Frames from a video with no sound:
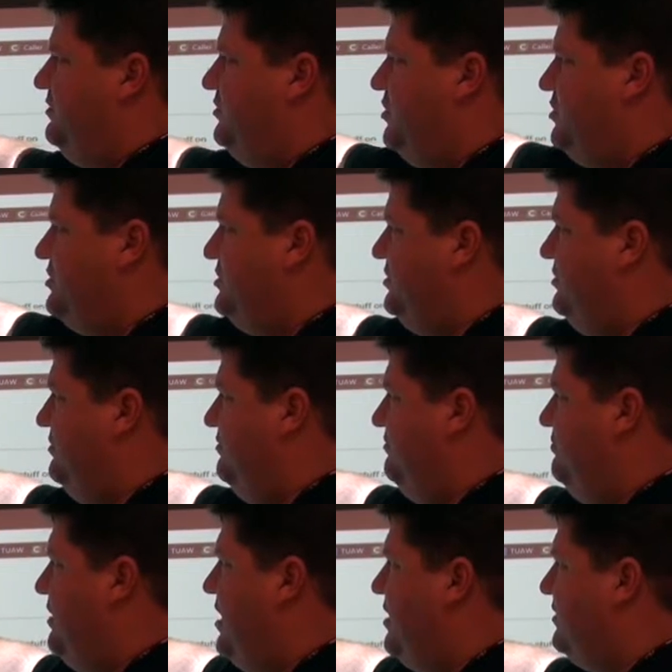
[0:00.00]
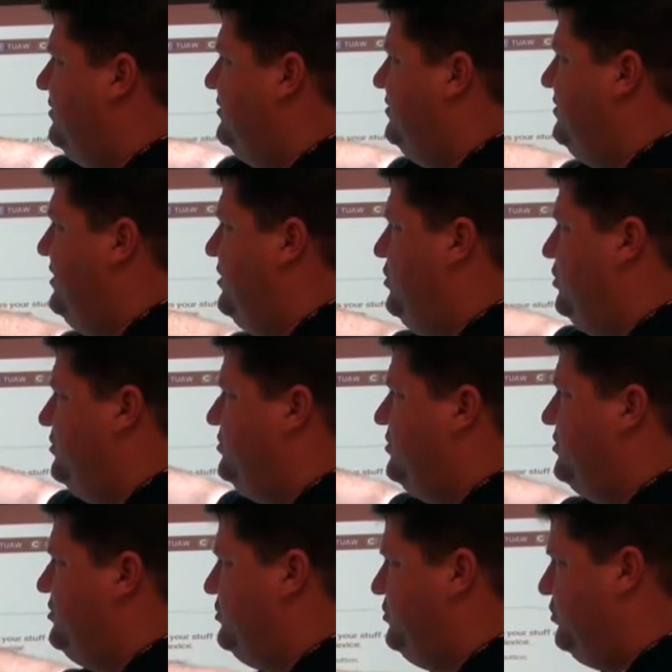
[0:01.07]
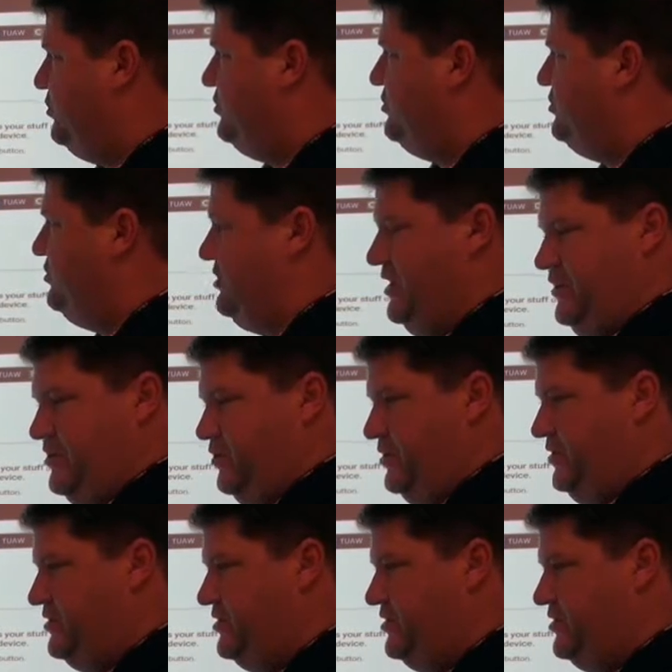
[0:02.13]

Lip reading: search box that you can search it only